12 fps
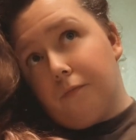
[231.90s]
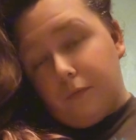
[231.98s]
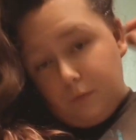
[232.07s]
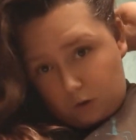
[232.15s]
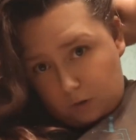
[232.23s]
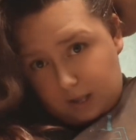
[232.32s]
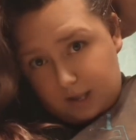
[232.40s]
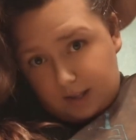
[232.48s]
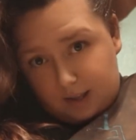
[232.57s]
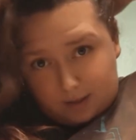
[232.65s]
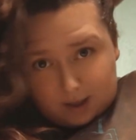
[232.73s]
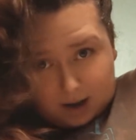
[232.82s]
do this
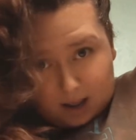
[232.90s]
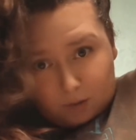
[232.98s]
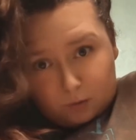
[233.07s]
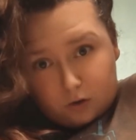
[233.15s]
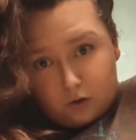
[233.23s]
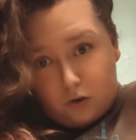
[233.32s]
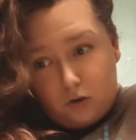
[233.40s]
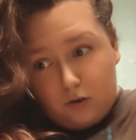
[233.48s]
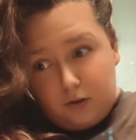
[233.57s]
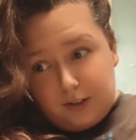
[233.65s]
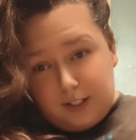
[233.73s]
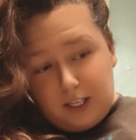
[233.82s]
and then I
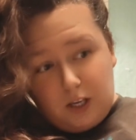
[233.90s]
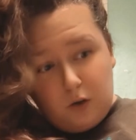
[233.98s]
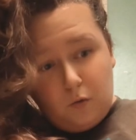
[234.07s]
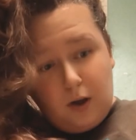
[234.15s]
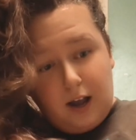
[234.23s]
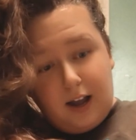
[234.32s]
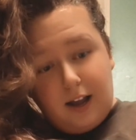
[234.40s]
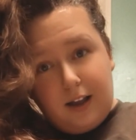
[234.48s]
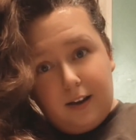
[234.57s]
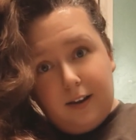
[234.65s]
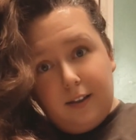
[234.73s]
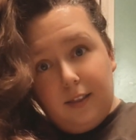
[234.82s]
will see you
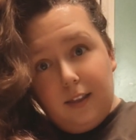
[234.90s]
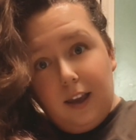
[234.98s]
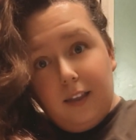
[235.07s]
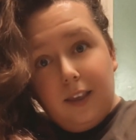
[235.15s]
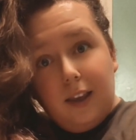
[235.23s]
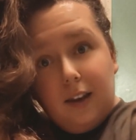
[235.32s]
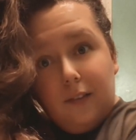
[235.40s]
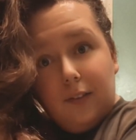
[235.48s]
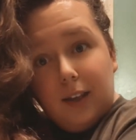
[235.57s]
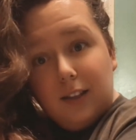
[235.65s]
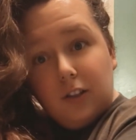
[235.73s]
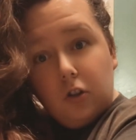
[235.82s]
at the end of
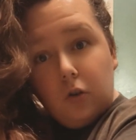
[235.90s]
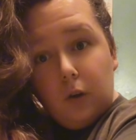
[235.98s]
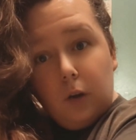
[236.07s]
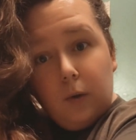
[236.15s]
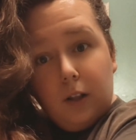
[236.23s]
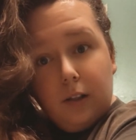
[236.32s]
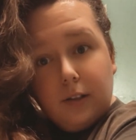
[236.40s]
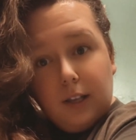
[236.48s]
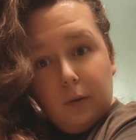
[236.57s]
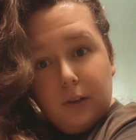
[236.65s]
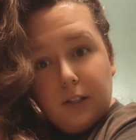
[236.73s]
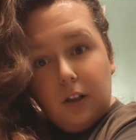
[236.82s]
it and show you what it looks
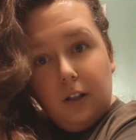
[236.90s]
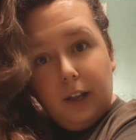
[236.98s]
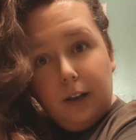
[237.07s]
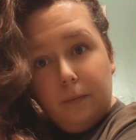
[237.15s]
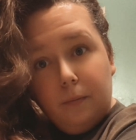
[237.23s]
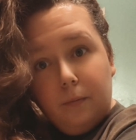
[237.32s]
like when it's all in.